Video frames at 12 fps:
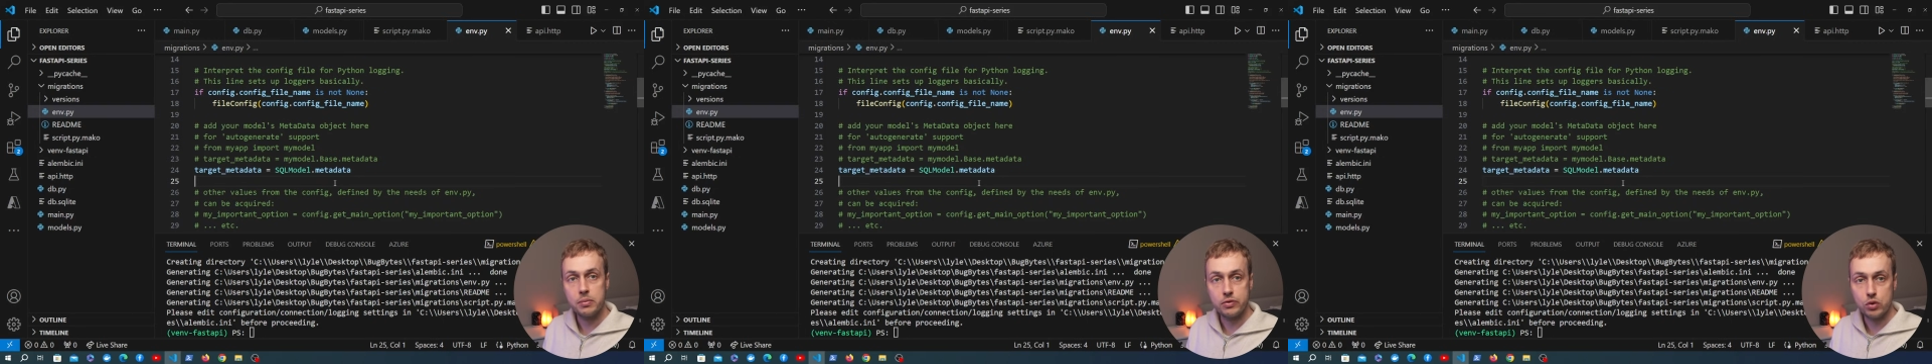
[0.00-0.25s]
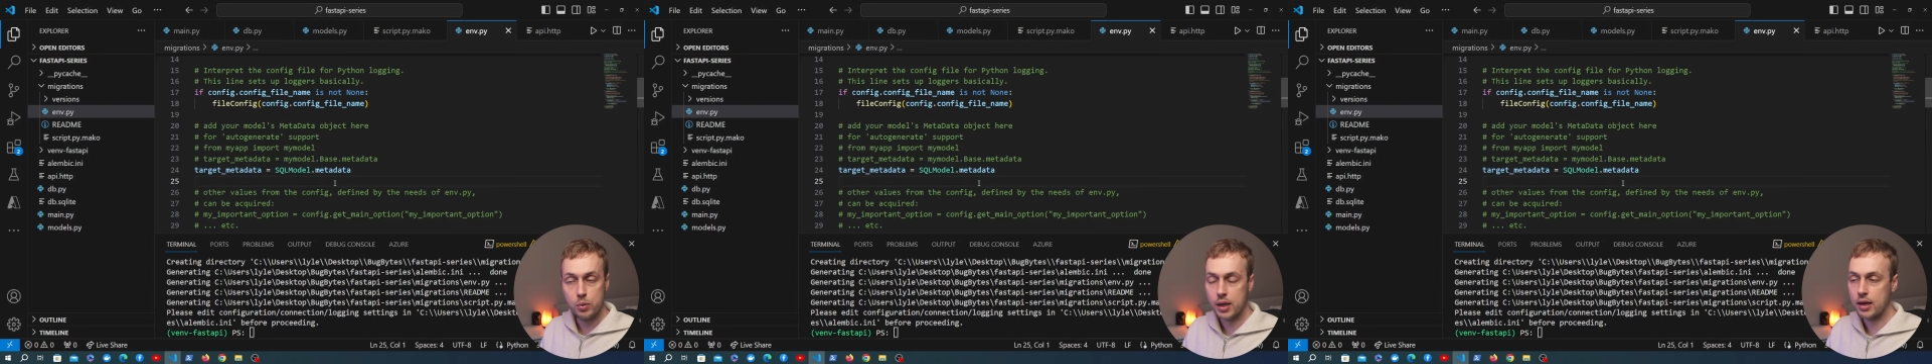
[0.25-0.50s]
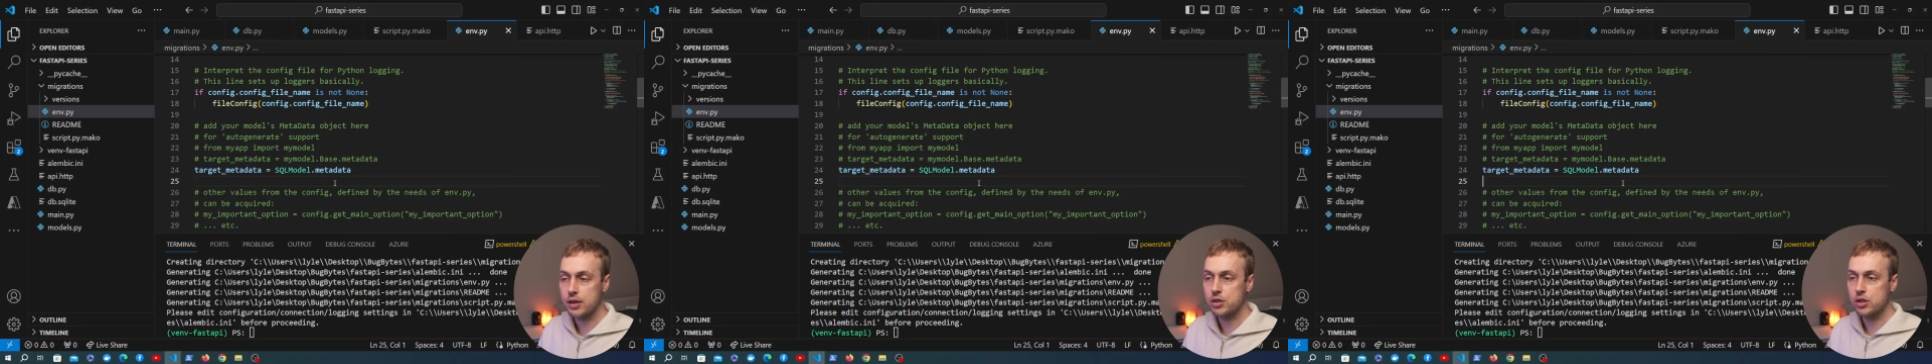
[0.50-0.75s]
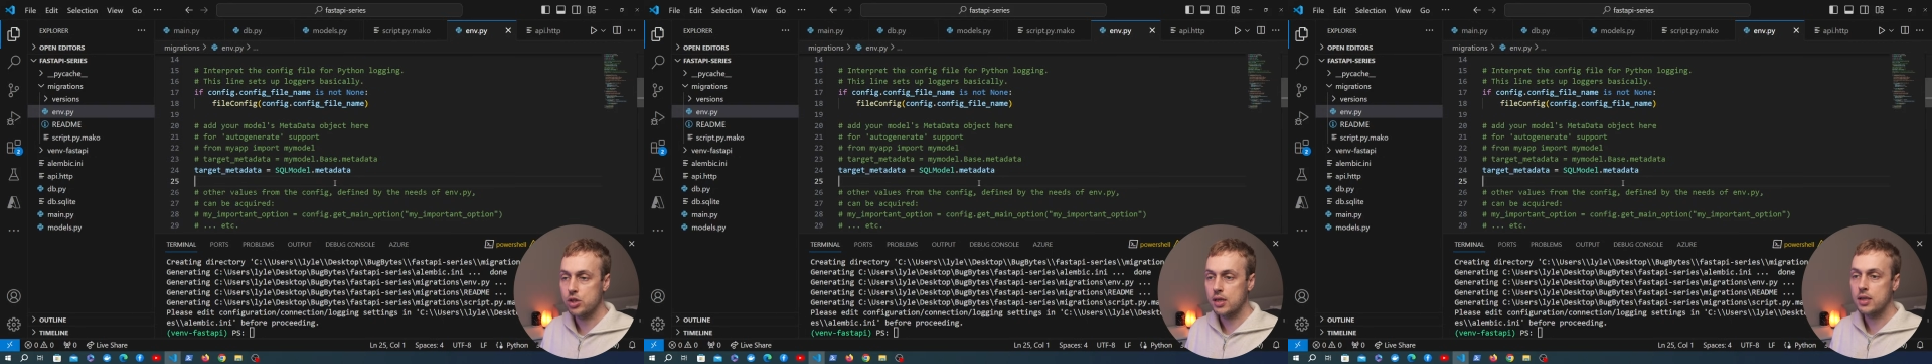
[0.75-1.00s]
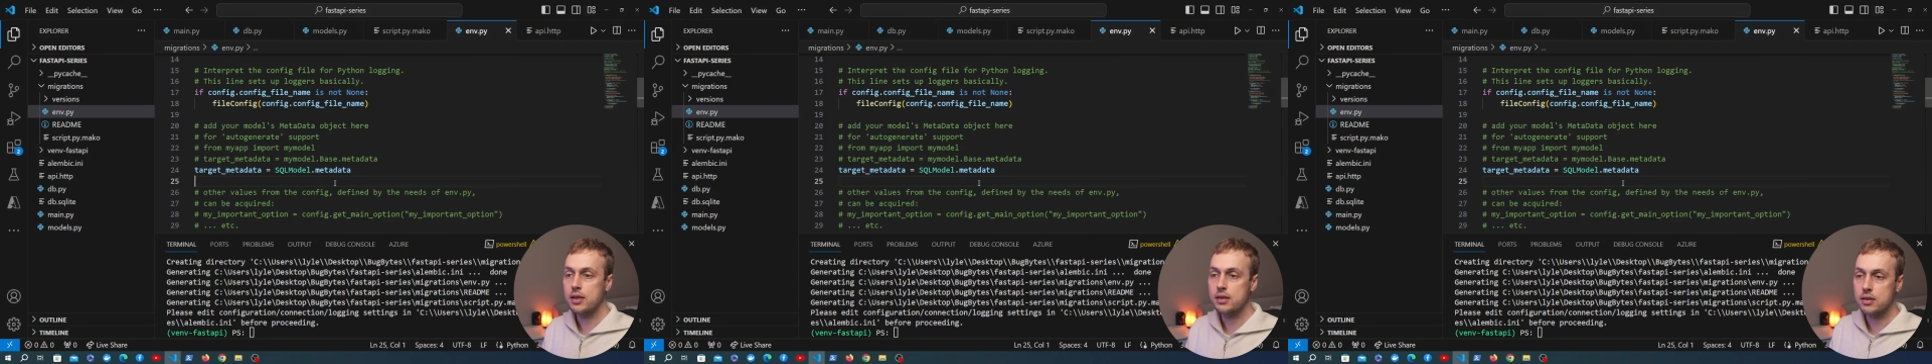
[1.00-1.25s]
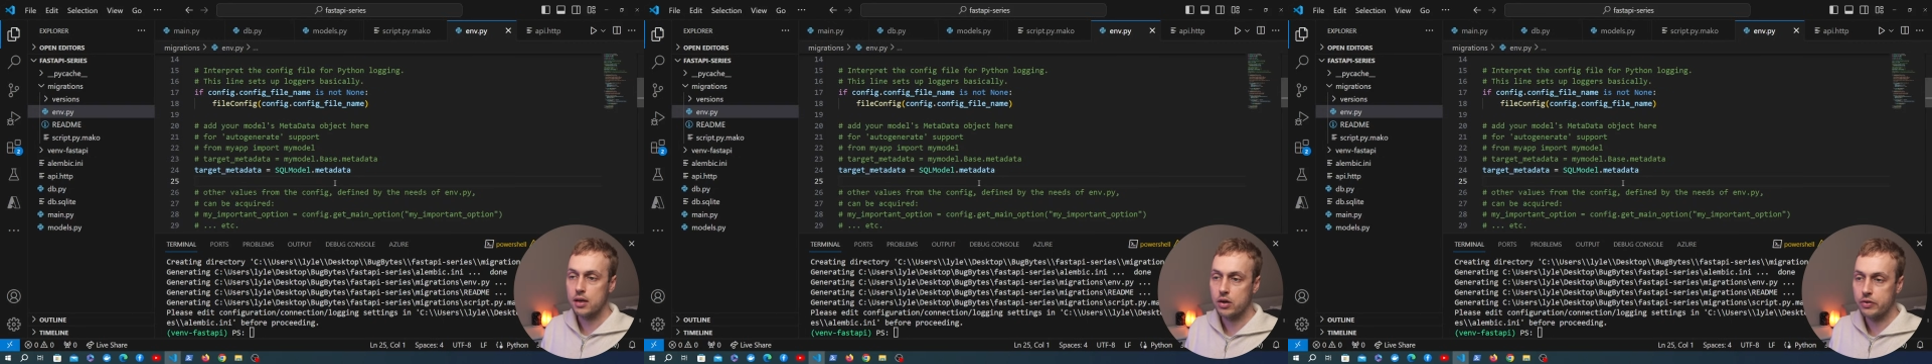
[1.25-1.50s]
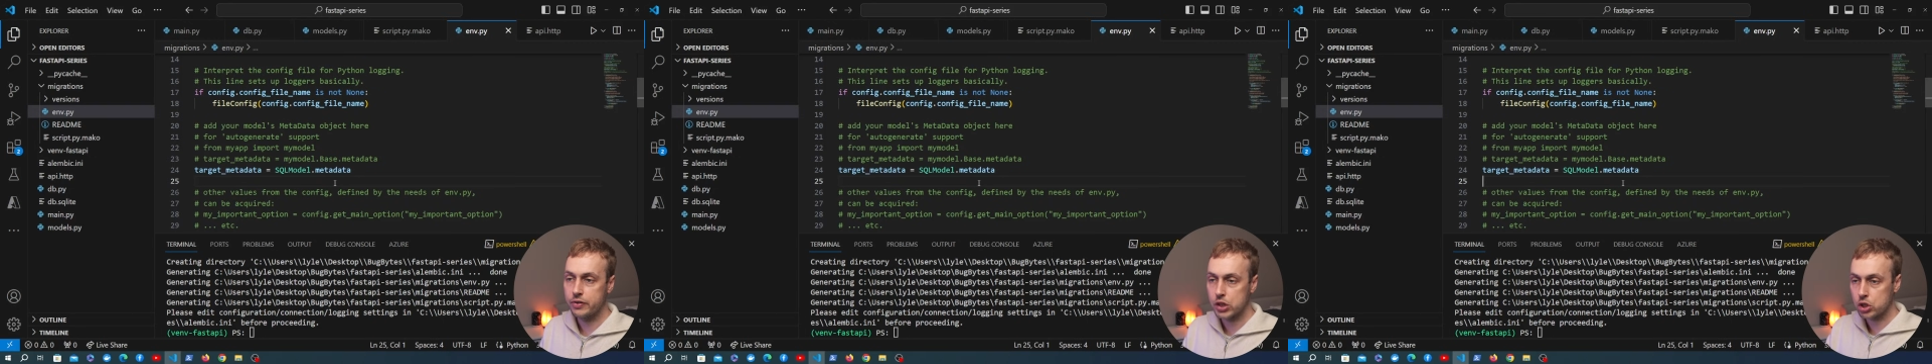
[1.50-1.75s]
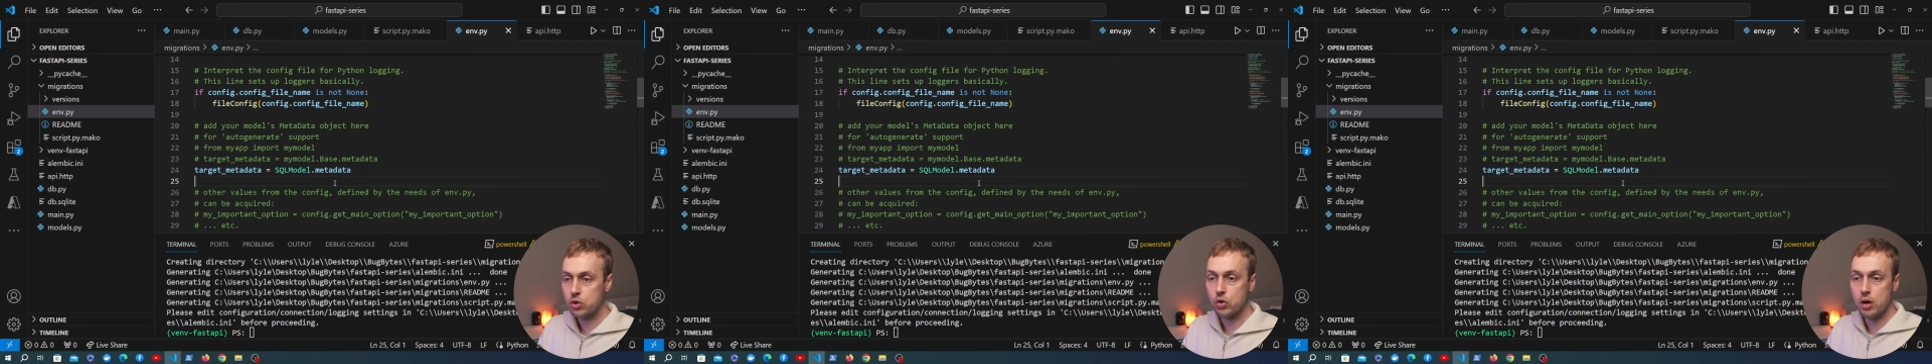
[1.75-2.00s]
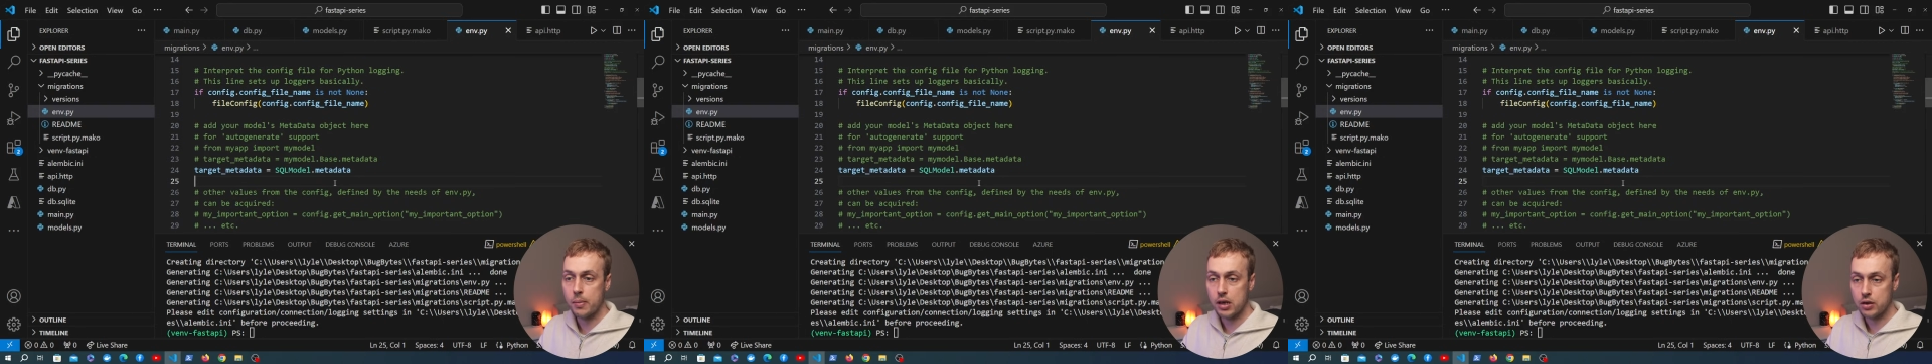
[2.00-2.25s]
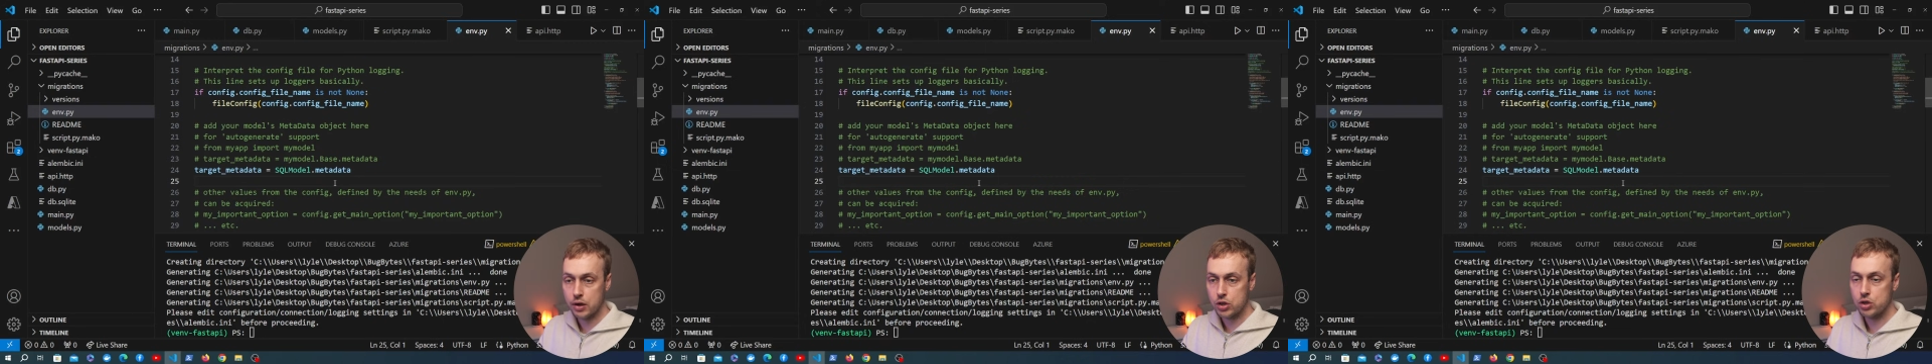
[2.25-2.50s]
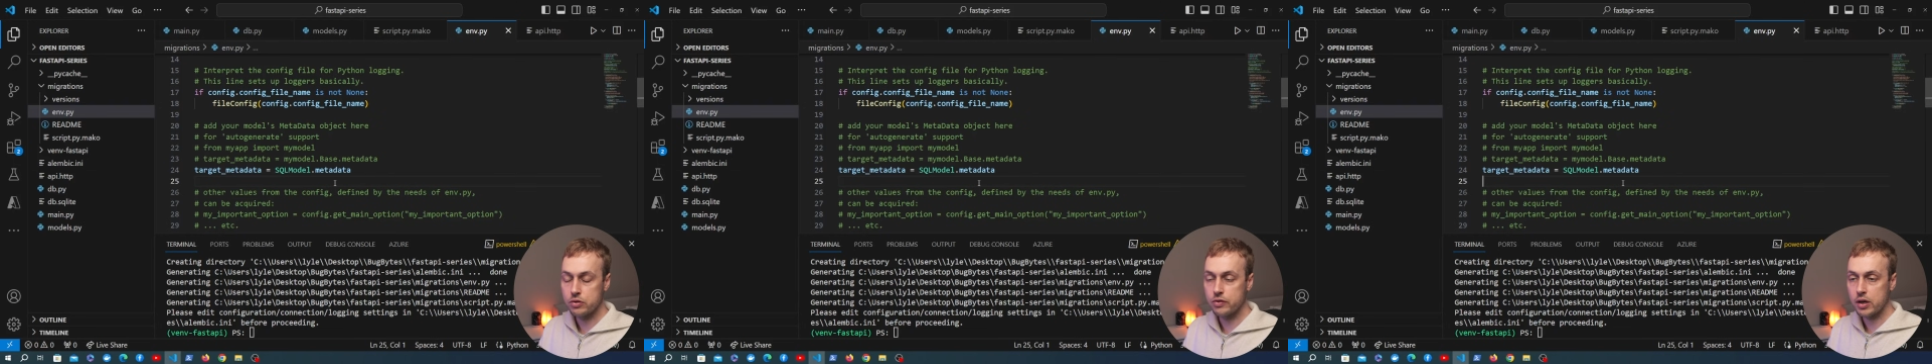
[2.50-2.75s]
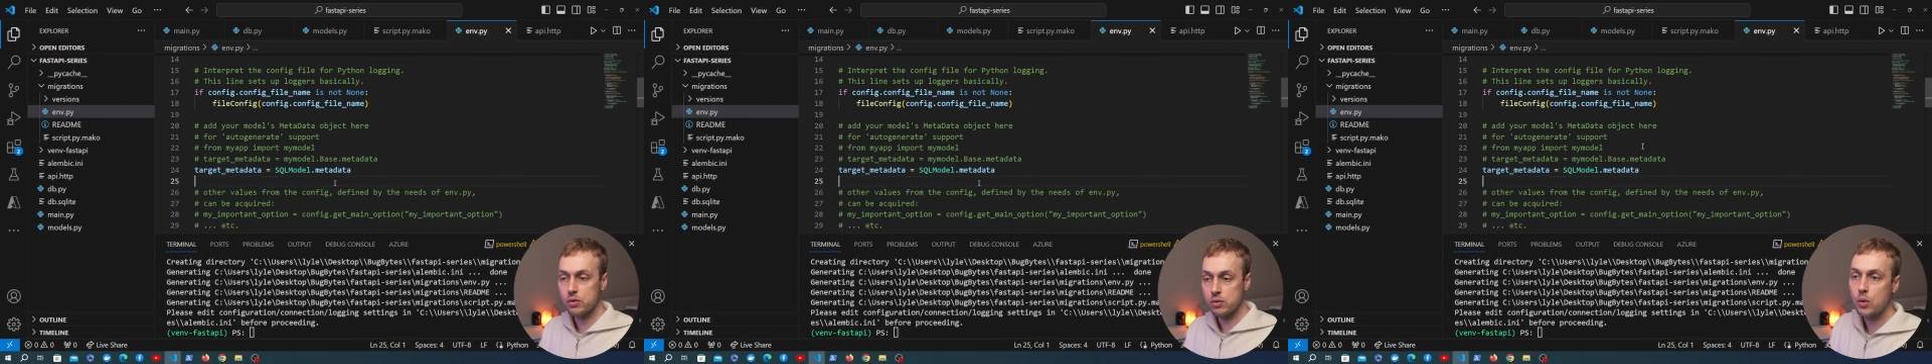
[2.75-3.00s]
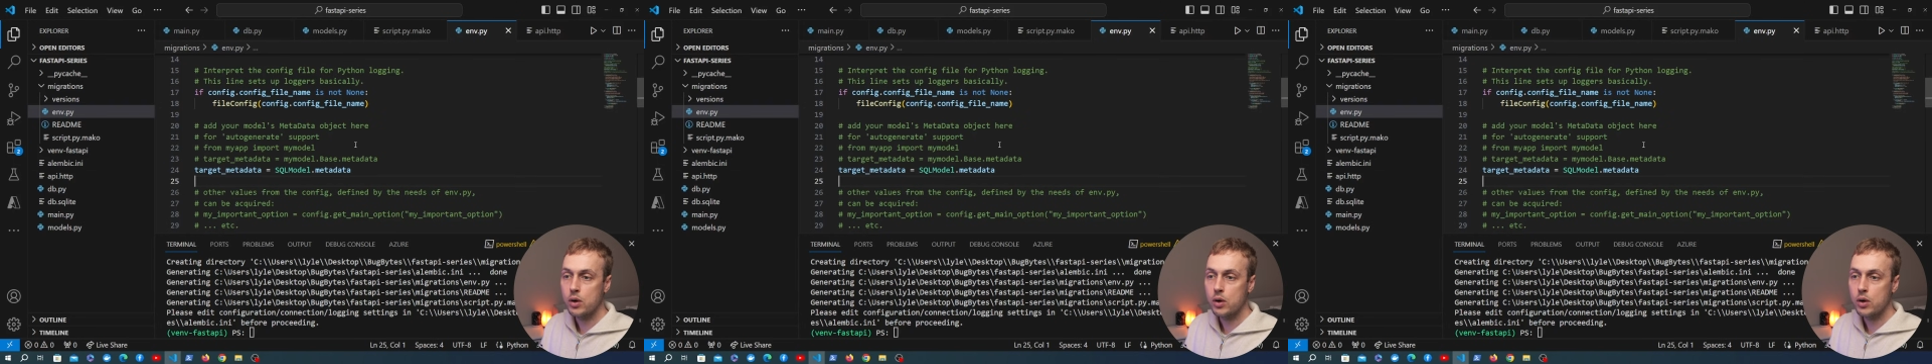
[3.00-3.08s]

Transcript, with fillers: before we can actually generate a revision or a migration file.